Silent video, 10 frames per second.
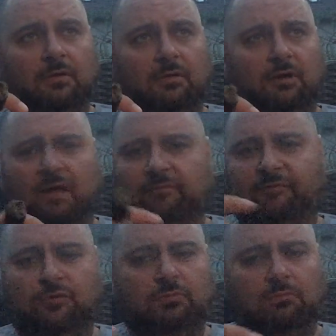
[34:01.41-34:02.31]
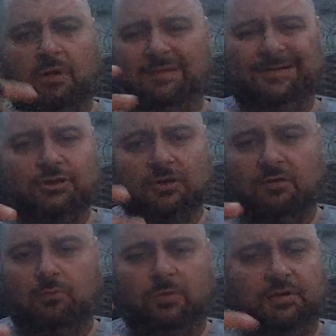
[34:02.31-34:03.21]
They have a few
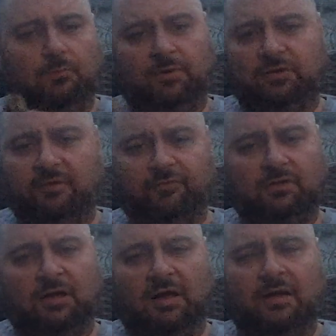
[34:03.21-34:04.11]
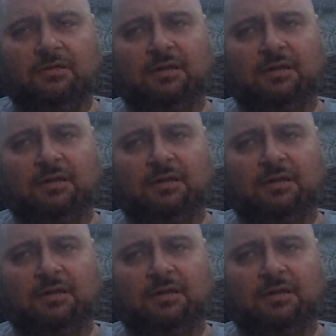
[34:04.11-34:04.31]
additions with different kinds,